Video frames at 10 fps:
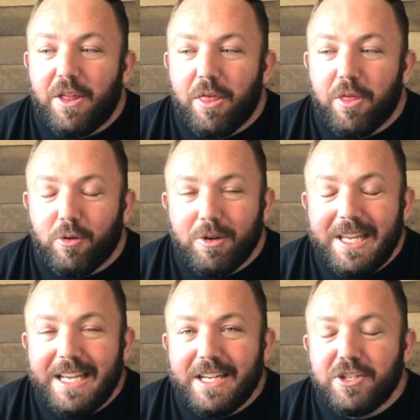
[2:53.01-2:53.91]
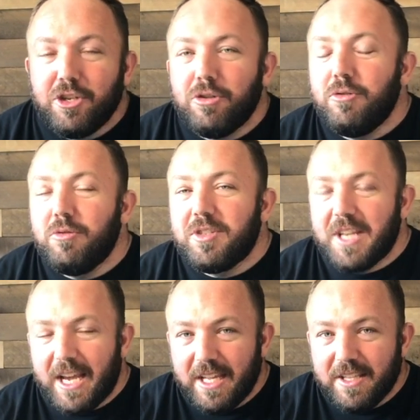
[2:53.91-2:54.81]
32
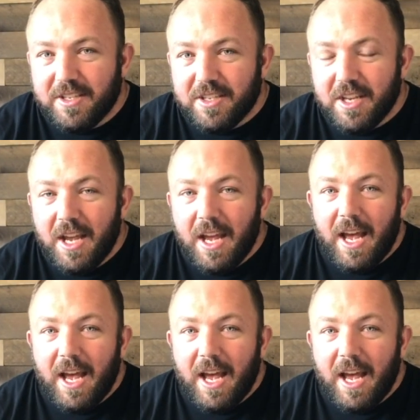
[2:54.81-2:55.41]
seconds